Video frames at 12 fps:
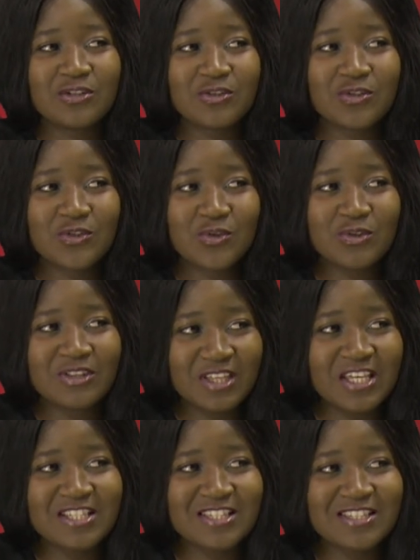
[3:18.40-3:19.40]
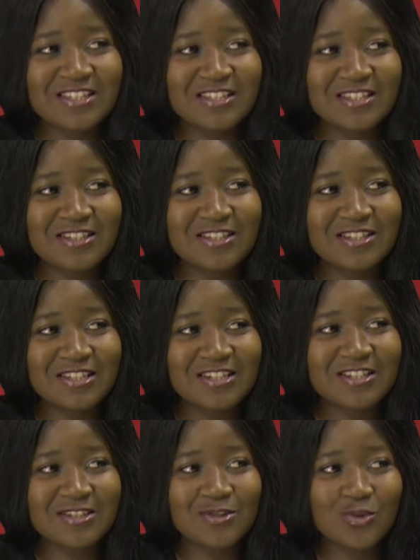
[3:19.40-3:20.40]
to these
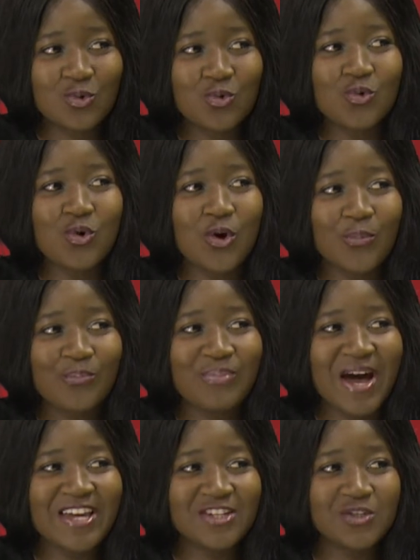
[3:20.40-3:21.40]
two combined